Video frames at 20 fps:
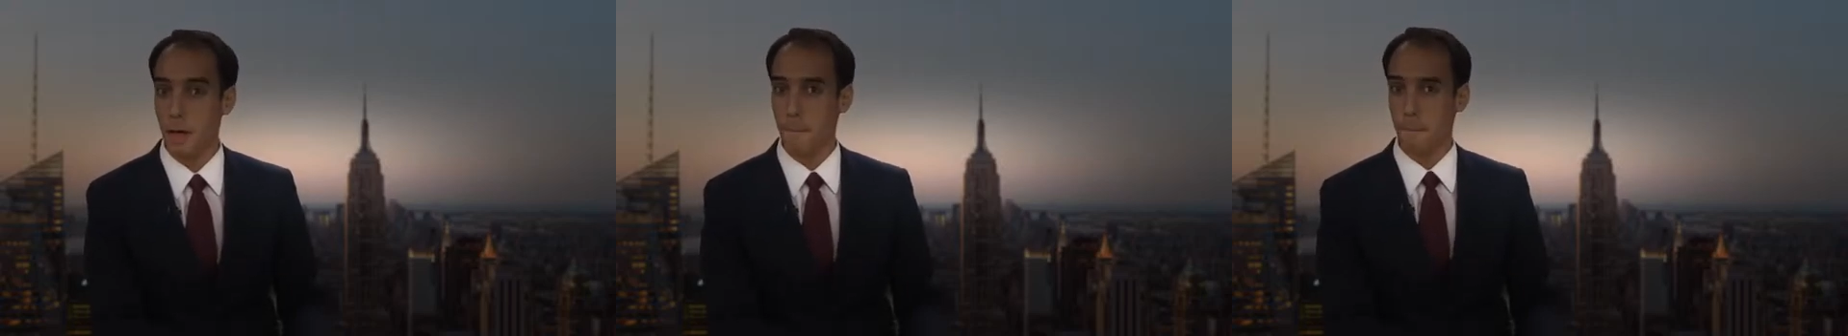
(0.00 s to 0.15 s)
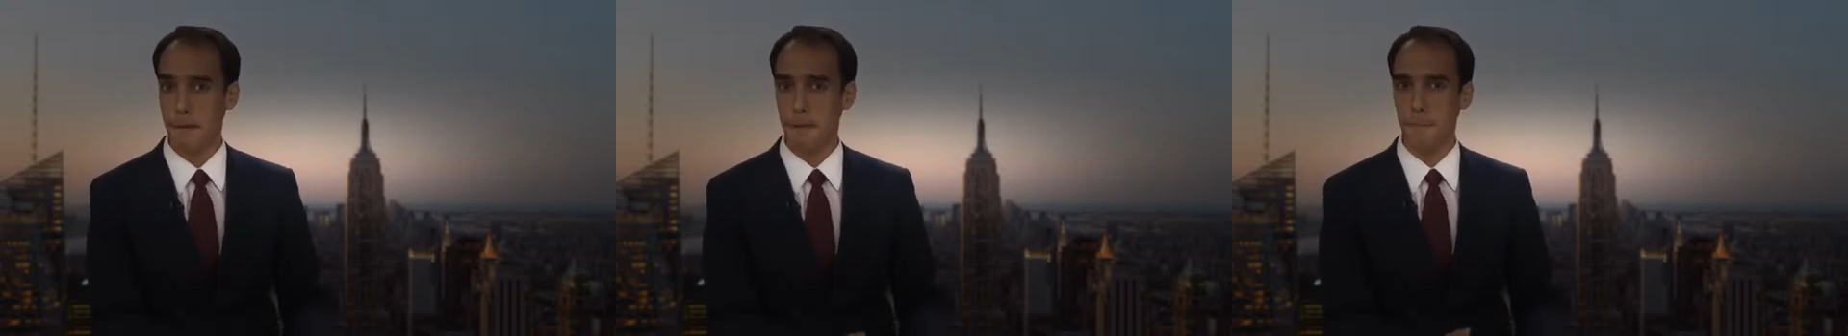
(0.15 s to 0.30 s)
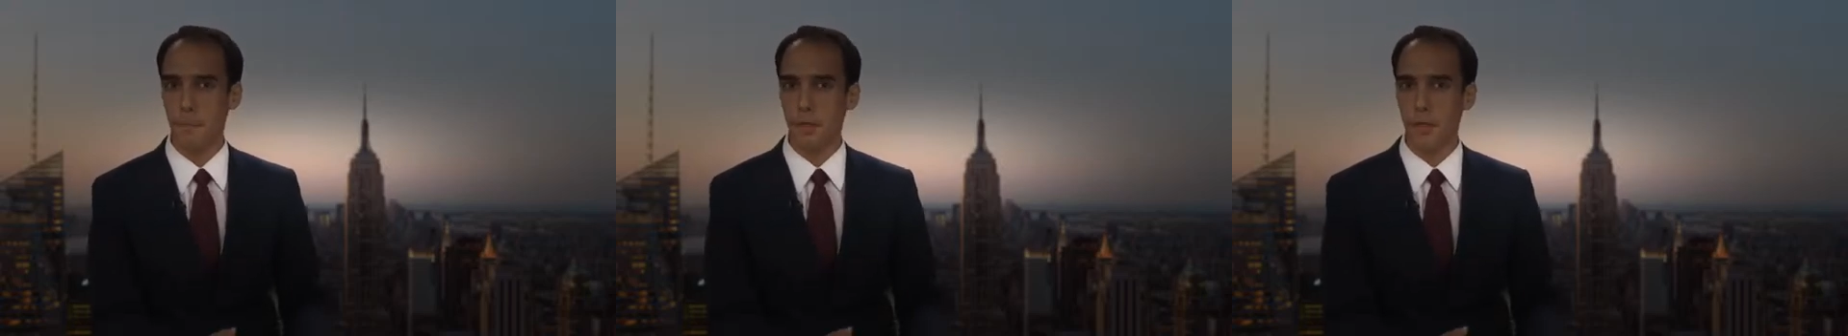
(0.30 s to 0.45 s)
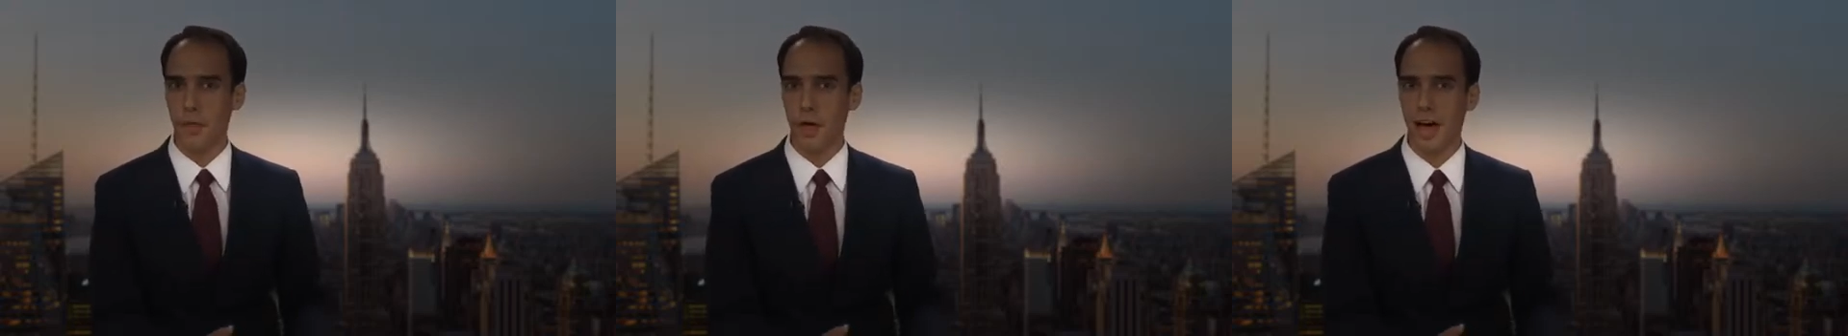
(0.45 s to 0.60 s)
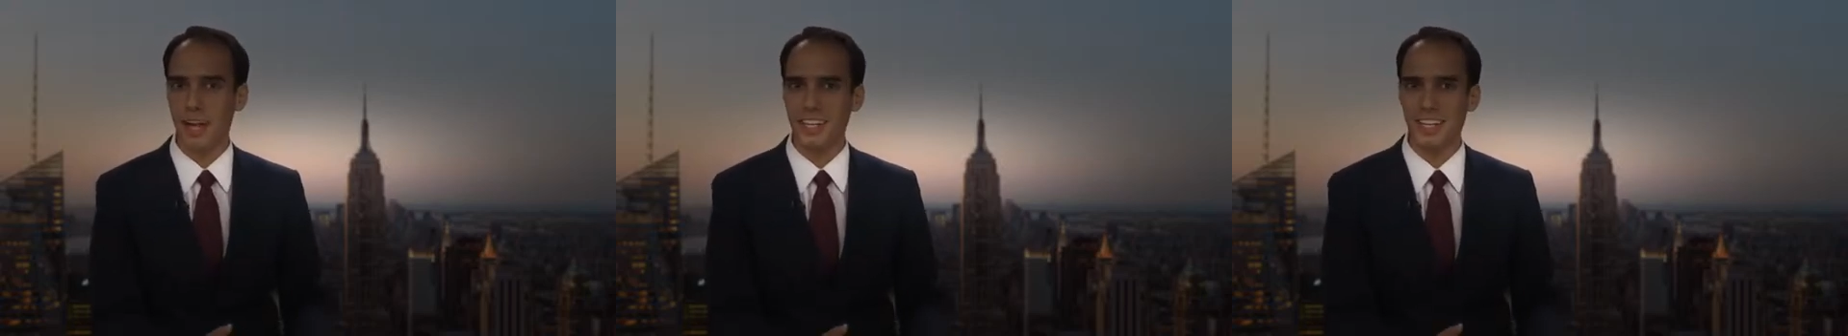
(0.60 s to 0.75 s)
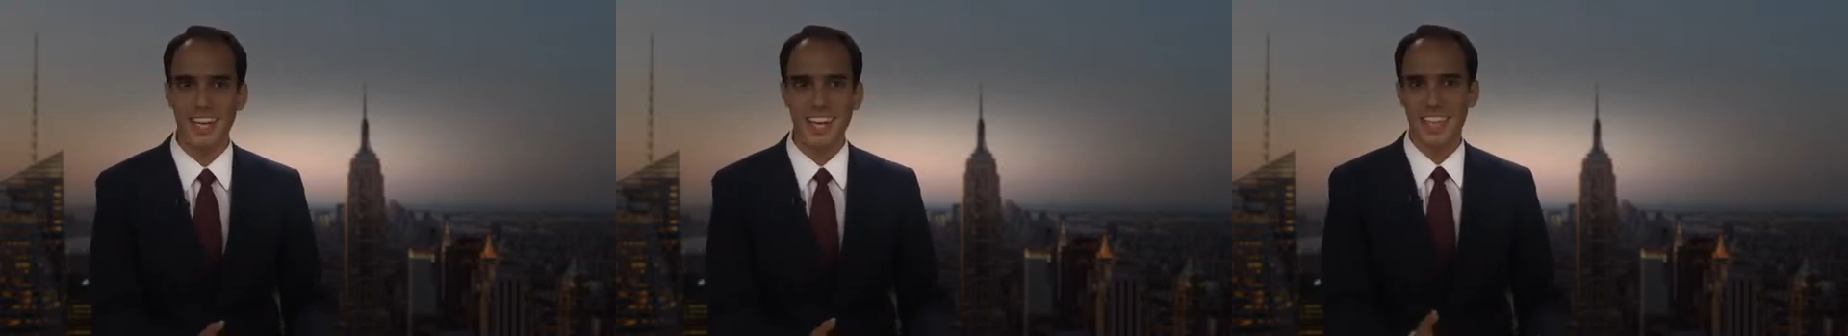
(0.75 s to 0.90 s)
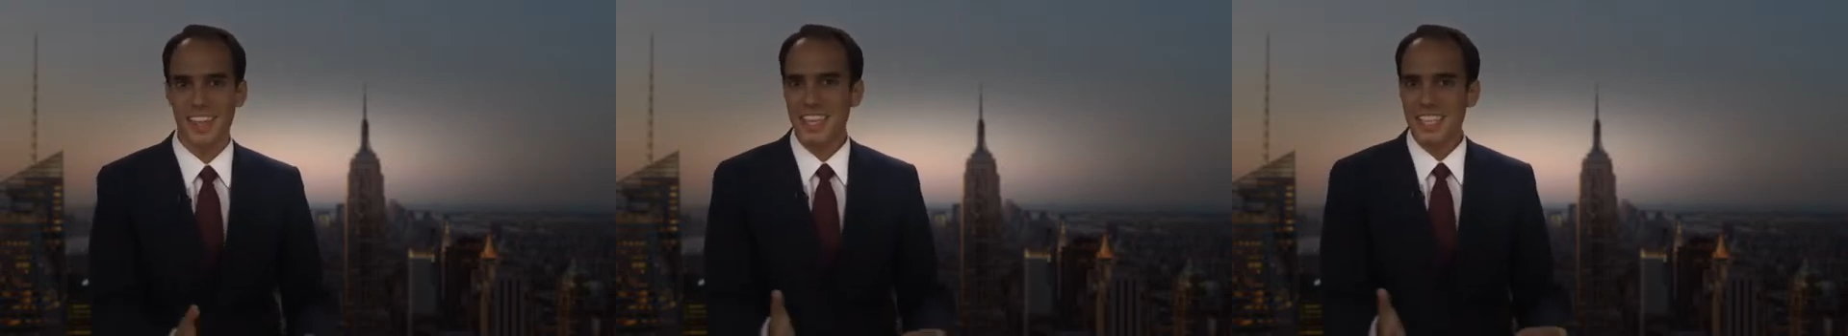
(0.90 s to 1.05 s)
People thought,
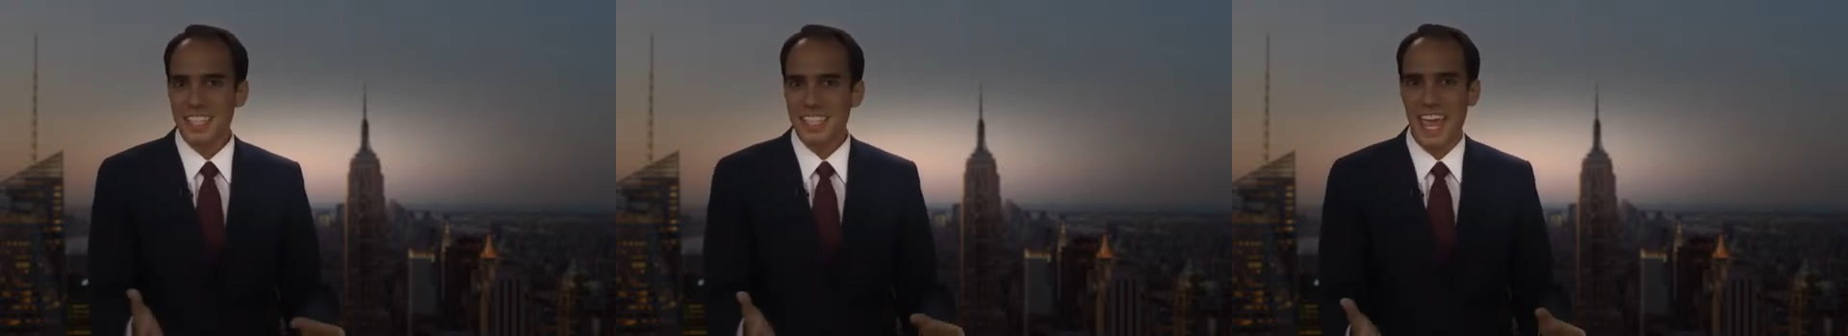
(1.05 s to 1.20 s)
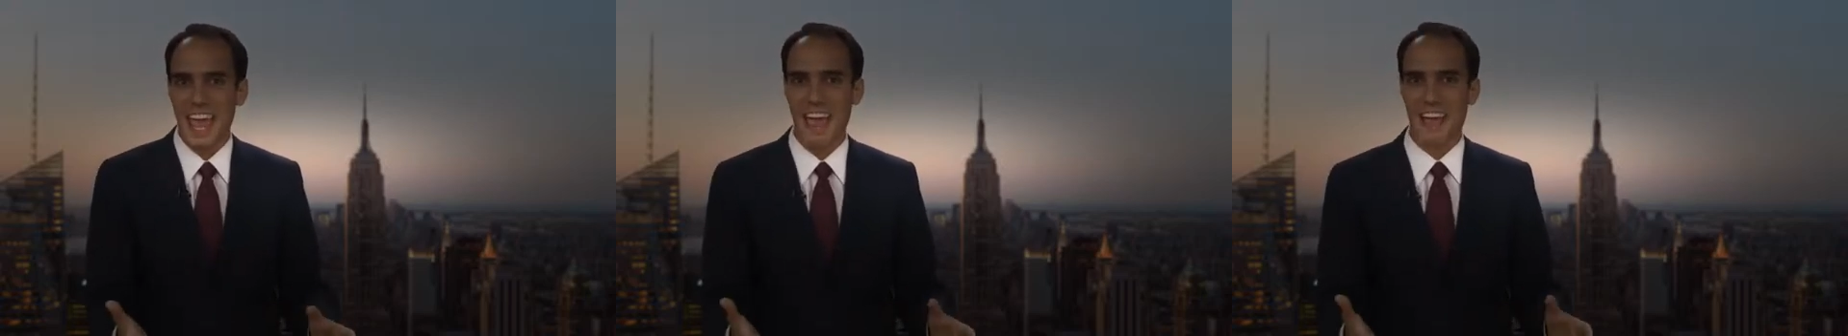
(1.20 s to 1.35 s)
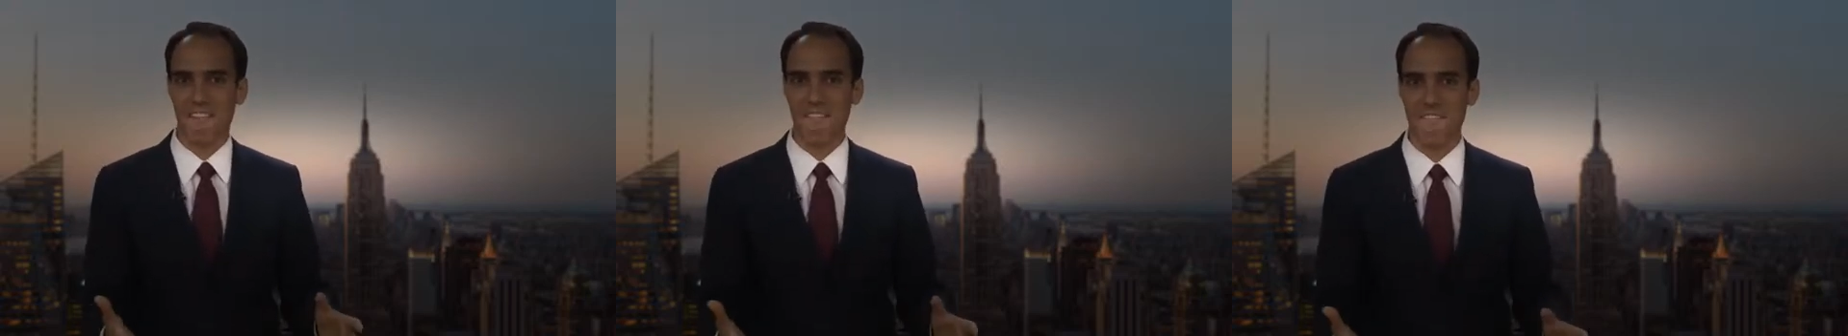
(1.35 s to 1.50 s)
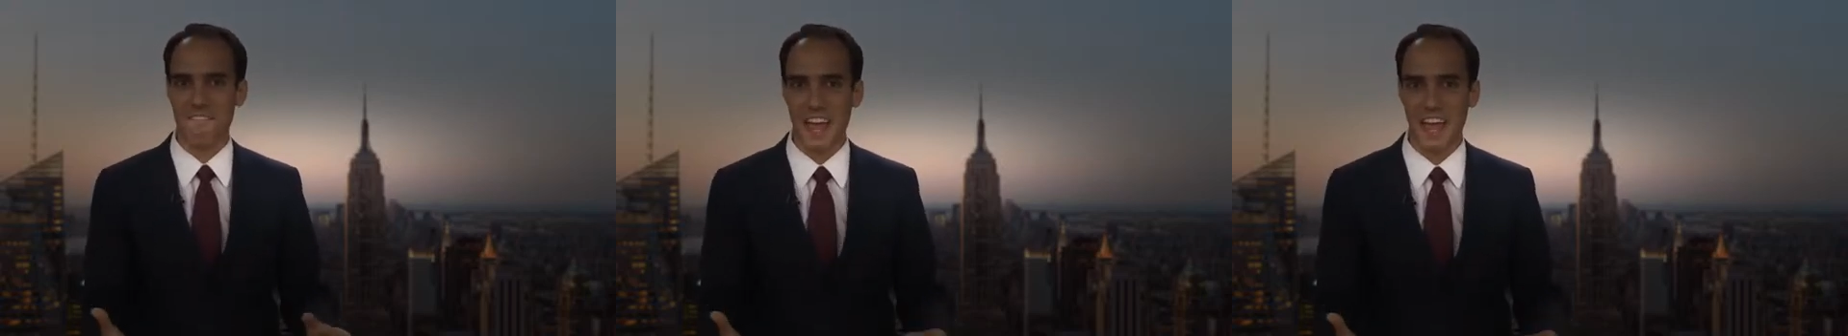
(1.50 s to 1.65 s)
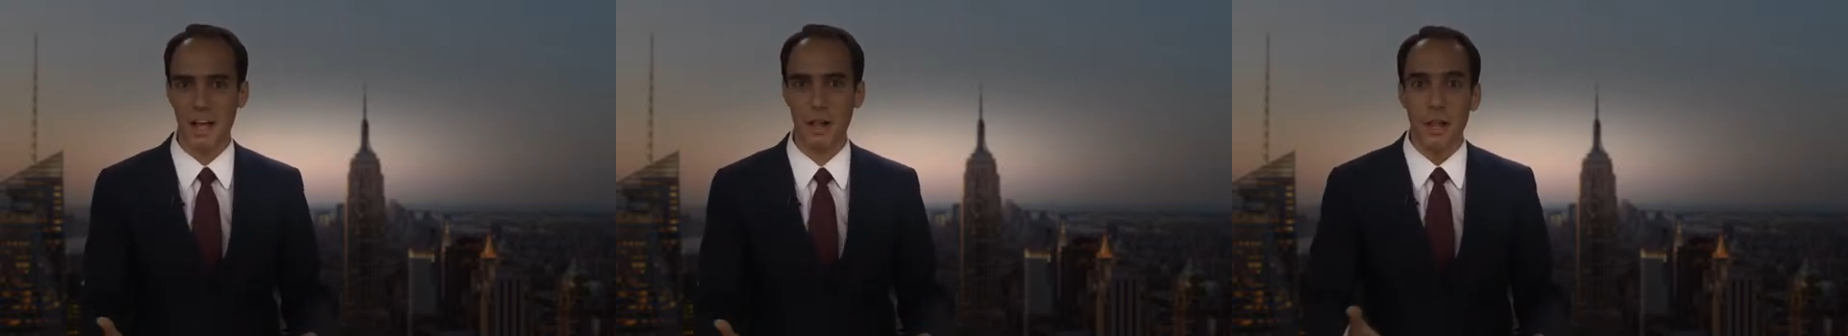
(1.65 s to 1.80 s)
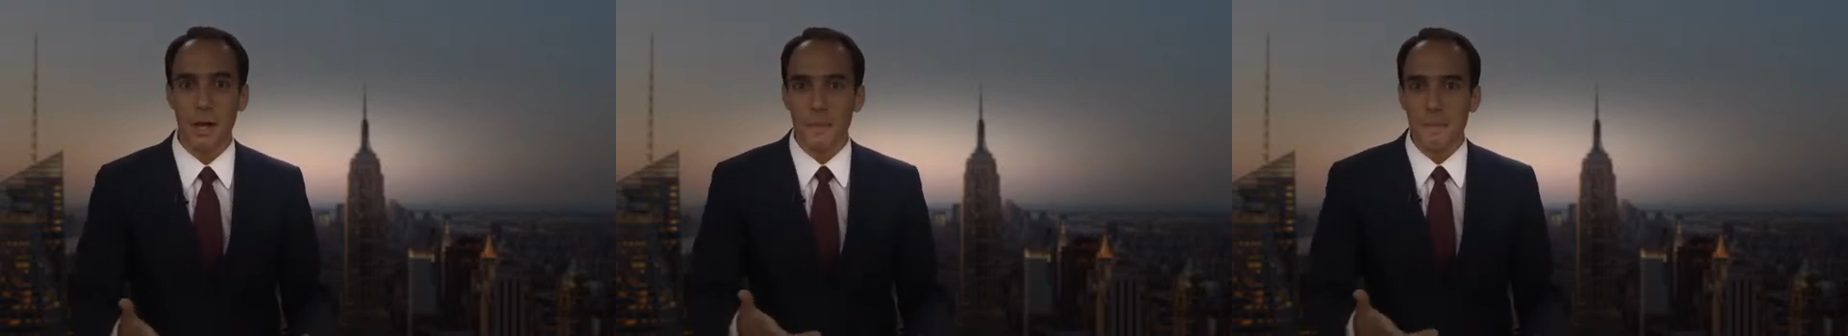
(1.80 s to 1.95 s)
this can't fail